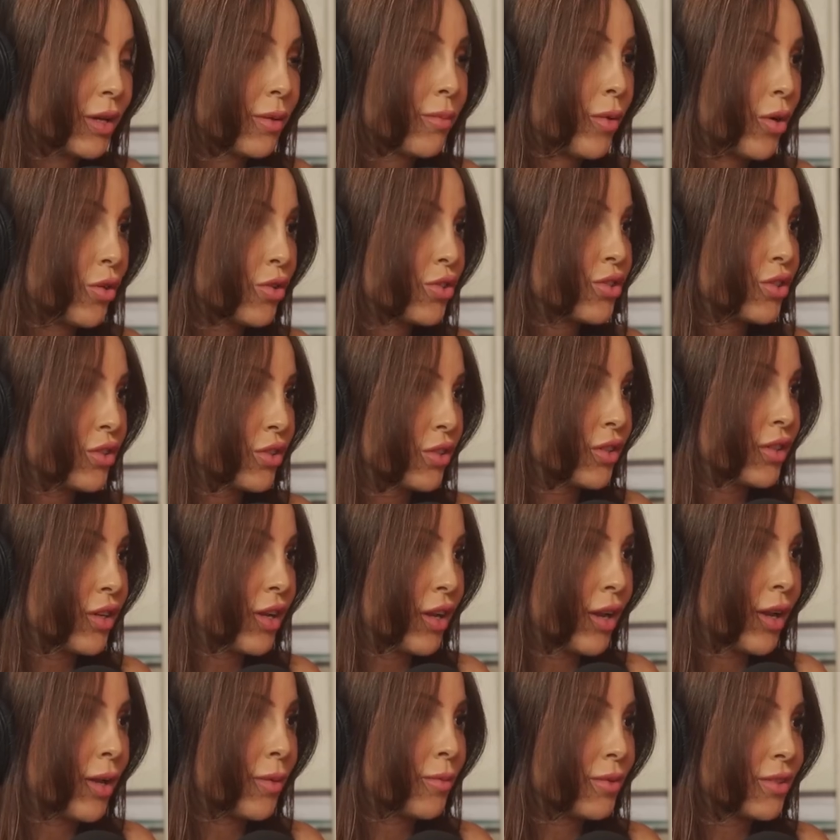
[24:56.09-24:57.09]
emotional and
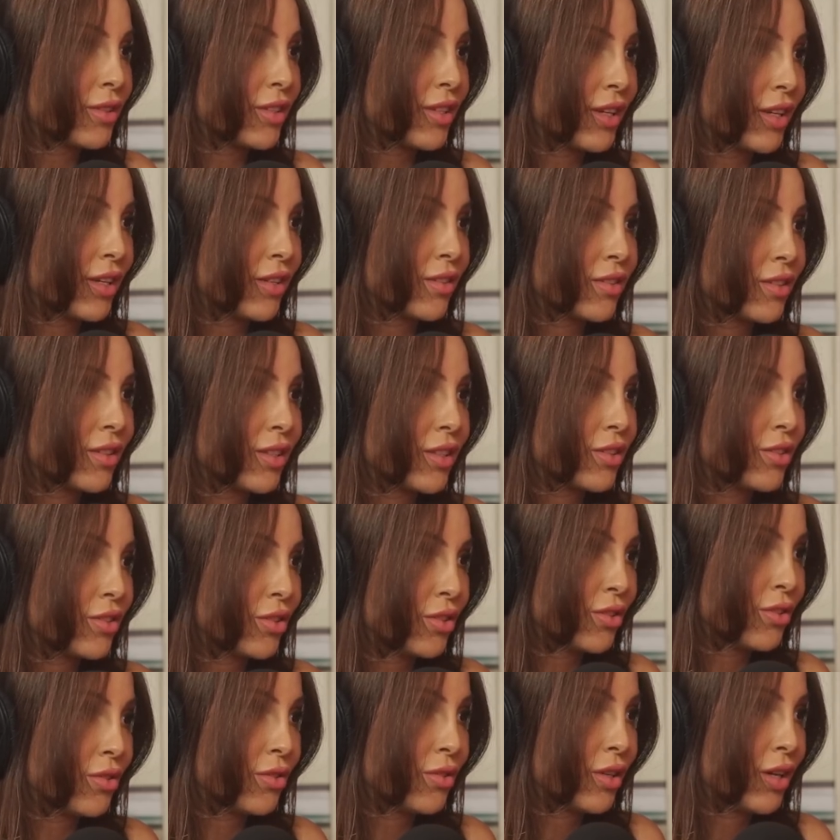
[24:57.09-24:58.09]
unable to handle it
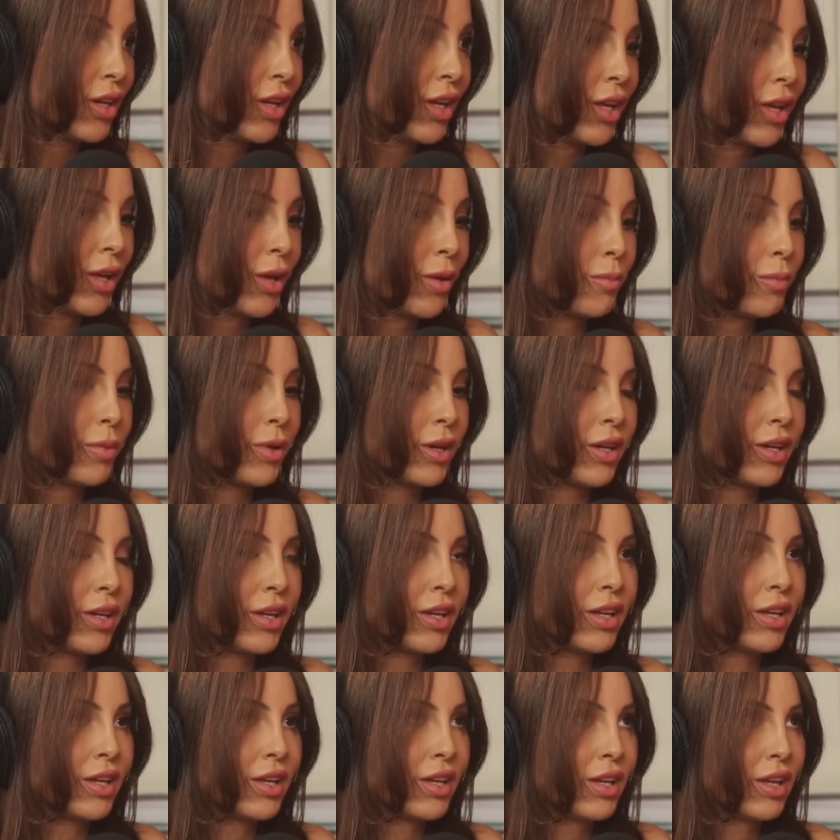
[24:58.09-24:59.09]
too.
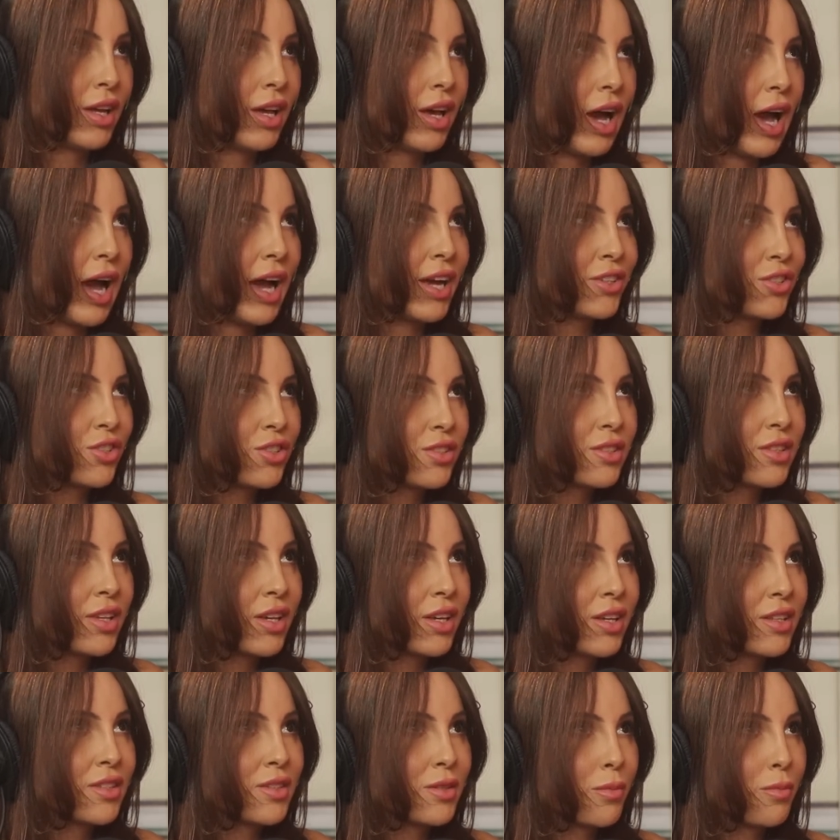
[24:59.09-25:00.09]
But I just
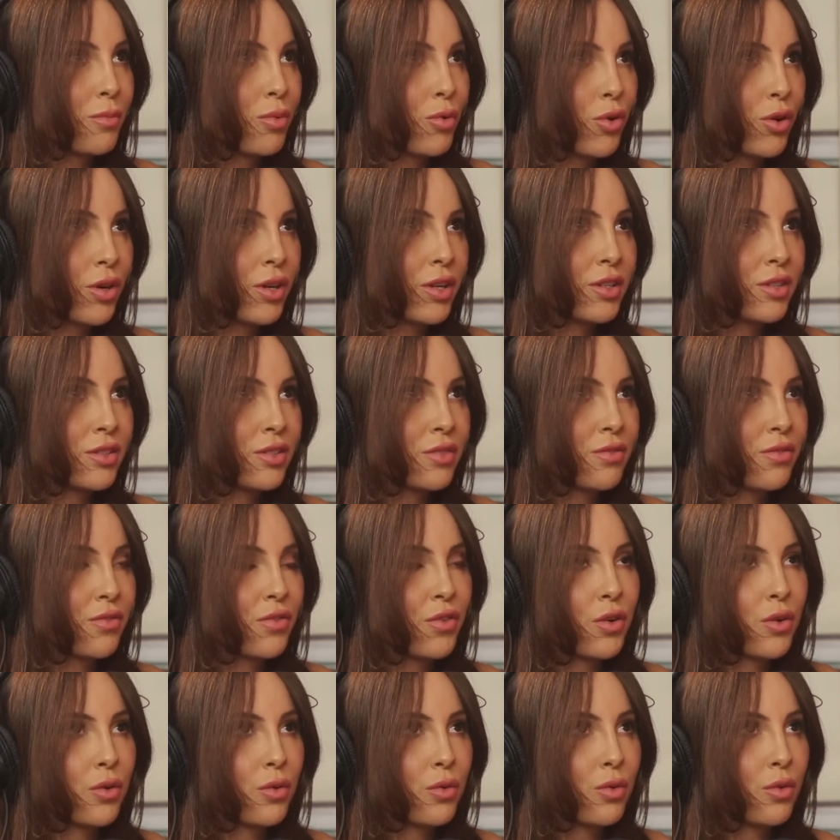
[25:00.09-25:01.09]
think it's important
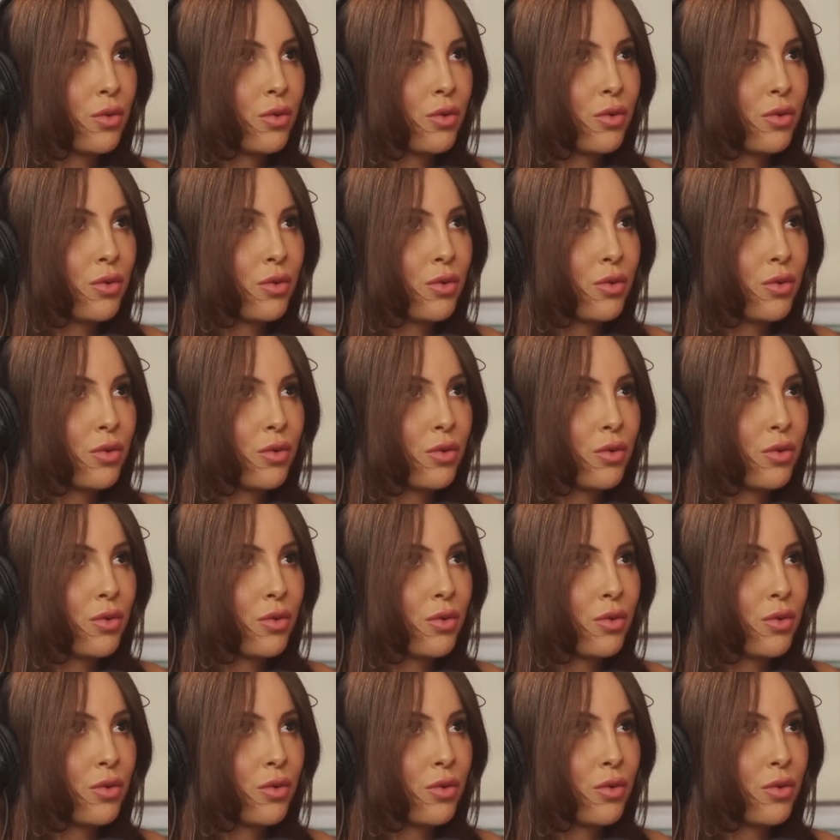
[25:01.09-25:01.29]
for